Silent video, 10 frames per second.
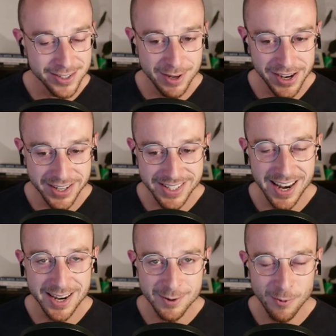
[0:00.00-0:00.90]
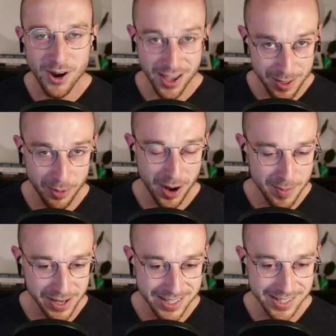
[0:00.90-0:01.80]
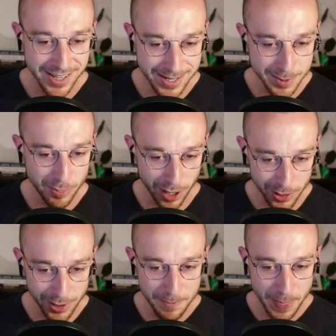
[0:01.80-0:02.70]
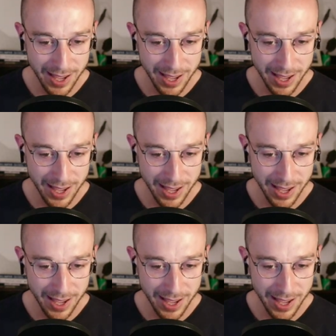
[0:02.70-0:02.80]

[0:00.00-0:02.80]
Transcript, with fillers: to understanding why the Prime Minister is broke.